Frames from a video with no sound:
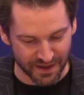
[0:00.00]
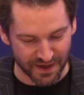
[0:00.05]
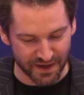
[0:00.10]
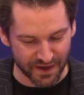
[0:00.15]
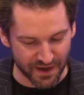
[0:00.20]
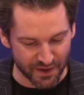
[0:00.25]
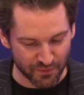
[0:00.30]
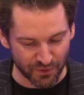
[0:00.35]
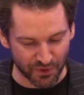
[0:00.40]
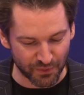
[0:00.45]

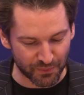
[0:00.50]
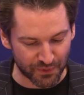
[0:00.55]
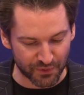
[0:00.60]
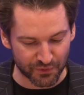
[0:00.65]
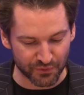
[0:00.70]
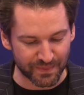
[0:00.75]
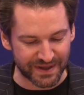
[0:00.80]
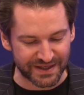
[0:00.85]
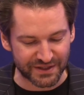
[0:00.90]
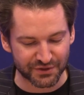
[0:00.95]
And what about,
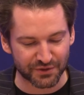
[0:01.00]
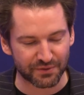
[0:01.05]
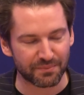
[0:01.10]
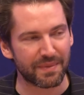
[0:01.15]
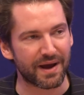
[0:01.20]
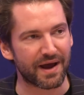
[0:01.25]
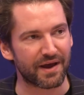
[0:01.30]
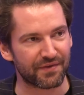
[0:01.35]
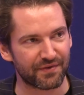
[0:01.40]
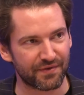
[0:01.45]
you mentioned
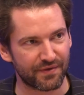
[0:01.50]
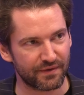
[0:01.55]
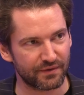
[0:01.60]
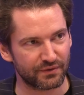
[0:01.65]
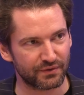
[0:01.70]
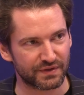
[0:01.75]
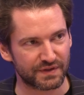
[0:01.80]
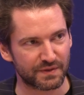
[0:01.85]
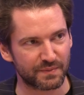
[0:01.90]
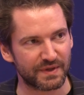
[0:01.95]
math.
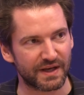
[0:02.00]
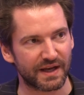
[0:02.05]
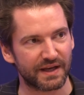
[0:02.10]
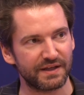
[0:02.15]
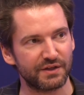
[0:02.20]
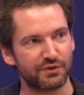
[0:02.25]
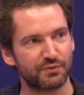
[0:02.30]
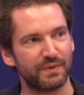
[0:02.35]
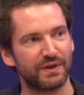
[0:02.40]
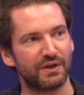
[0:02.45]
Does it mean I
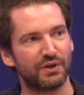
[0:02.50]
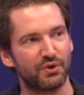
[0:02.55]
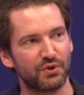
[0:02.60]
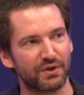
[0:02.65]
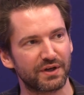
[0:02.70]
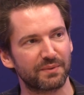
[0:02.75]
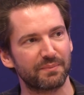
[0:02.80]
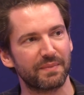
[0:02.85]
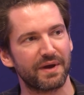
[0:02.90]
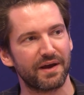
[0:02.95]
need to be
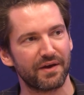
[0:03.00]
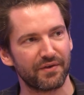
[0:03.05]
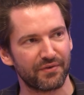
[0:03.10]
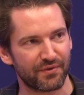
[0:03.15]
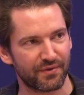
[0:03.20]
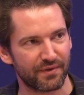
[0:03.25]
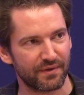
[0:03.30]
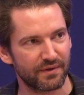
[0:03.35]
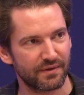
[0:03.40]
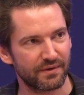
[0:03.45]
good at
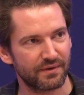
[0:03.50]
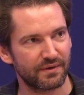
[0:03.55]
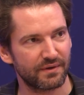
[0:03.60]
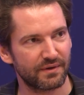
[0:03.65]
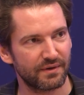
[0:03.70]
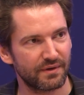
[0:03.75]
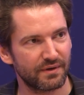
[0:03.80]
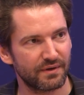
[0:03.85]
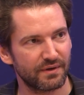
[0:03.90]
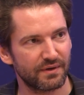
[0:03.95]
math?
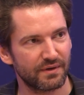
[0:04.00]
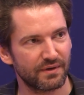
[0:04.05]
Yeah,